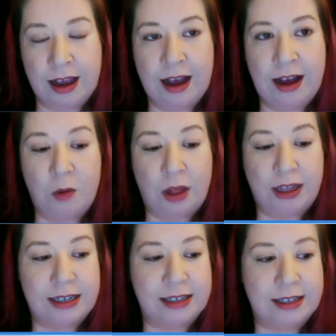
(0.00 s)
While
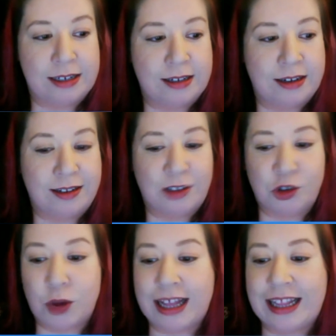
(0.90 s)
it doesn't
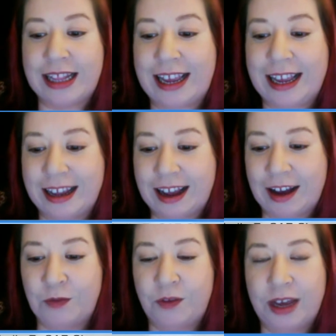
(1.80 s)
directly
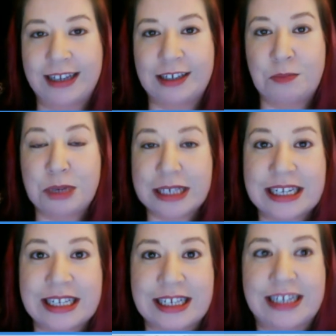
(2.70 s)
affect
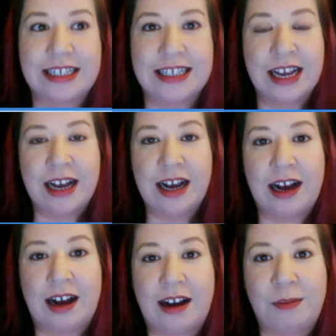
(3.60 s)
businesses,
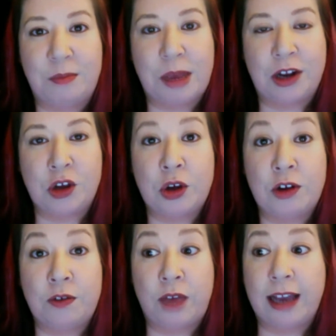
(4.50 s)
it could
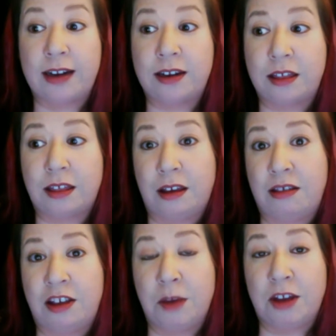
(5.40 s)
affect
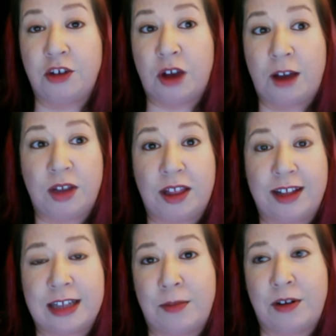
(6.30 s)
the amount of traffic
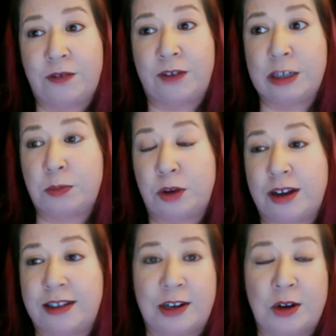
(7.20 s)
that's coming to Facebook,
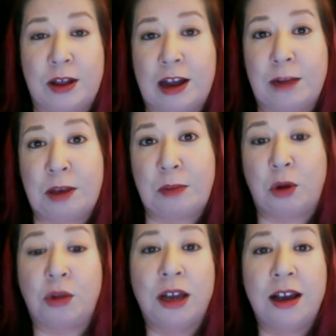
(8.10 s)
because I know a lot of
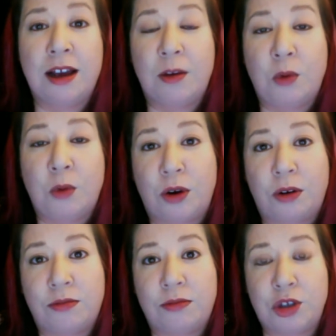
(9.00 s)
people
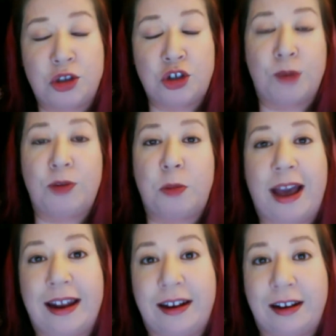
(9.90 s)
were disturbed by
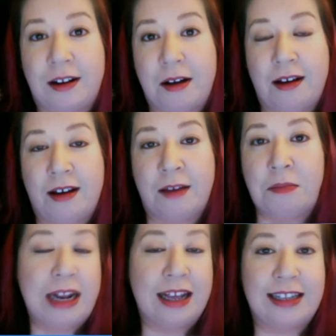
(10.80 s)
it and
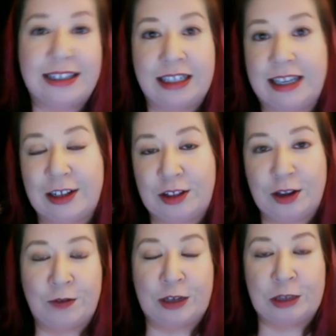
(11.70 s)
immediately deleted
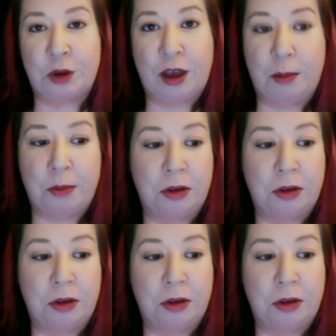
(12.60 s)
their Facebook app.